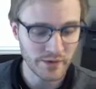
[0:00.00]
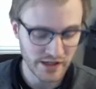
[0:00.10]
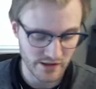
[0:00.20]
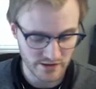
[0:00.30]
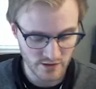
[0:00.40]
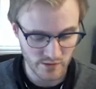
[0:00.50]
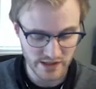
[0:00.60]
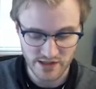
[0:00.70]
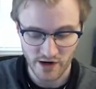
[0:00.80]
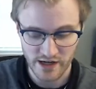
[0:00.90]
here. So we
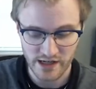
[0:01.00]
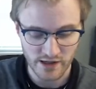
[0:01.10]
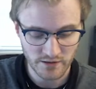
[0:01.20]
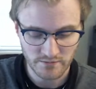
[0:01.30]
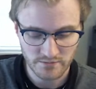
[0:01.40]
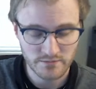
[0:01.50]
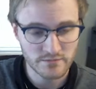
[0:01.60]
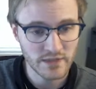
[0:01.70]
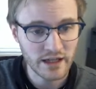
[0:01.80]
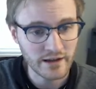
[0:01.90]
start here,
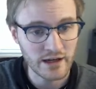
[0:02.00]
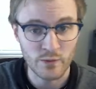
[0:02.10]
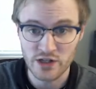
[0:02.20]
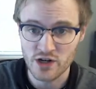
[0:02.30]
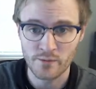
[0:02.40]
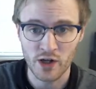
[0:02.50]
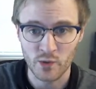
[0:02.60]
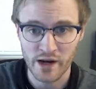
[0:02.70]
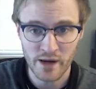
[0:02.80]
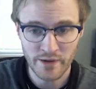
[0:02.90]
and we jump all the
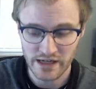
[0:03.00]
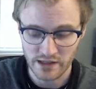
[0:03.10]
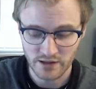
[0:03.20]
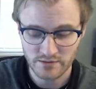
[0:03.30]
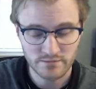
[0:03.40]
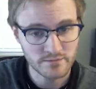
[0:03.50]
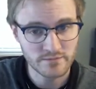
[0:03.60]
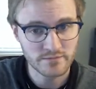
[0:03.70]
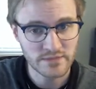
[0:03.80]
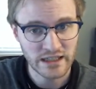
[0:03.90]
way up here.
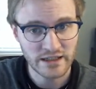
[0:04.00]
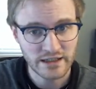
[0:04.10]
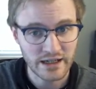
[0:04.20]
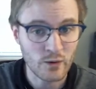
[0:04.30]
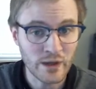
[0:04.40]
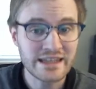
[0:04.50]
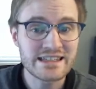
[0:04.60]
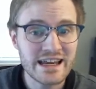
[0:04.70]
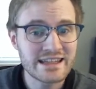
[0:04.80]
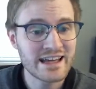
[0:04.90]
And we could
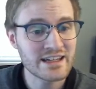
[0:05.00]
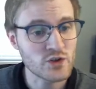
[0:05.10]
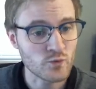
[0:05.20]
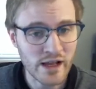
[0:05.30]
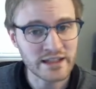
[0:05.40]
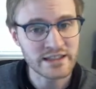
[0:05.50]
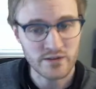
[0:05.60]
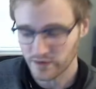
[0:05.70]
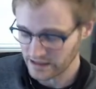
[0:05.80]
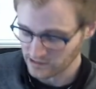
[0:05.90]
say that that's a
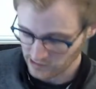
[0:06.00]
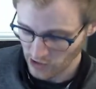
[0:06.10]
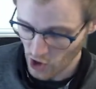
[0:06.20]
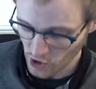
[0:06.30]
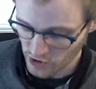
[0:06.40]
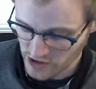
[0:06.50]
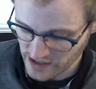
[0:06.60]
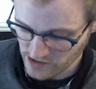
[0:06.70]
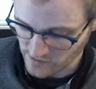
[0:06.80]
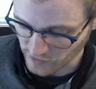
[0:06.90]
relatively large
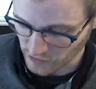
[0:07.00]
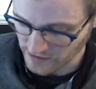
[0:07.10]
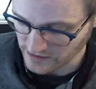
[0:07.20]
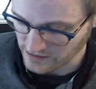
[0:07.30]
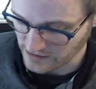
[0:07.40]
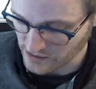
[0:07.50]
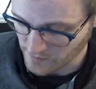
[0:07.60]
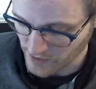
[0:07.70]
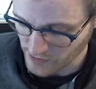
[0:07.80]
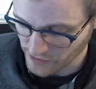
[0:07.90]
interval,
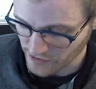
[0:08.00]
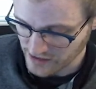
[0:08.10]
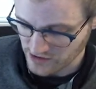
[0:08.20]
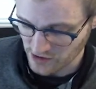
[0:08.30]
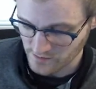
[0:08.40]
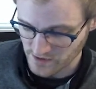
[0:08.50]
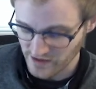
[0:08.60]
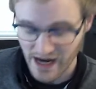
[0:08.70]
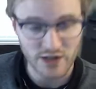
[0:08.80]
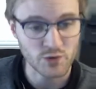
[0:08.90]
both in terms of
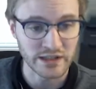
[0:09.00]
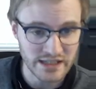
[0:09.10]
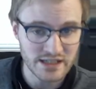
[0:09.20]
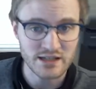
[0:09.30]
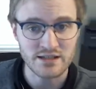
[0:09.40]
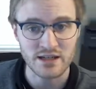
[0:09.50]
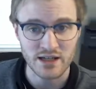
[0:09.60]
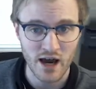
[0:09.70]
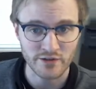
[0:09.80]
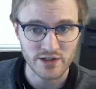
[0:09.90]
the actual distance it
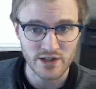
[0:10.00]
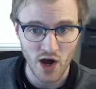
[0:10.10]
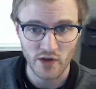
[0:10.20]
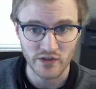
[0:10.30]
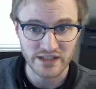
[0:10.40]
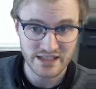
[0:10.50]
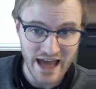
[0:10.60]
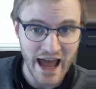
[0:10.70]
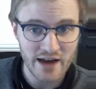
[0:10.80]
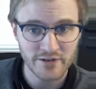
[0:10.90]
covers on the
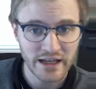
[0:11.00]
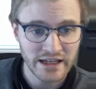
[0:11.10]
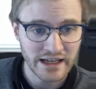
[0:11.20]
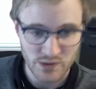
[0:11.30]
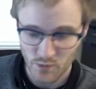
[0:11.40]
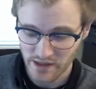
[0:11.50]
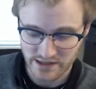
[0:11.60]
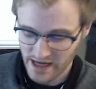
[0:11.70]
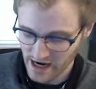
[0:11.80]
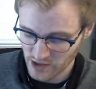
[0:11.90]
staff, as well as
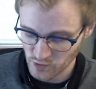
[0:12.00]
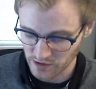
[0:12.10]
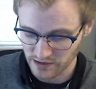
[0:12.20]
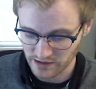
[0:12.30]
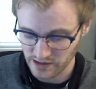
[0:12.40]
the actual,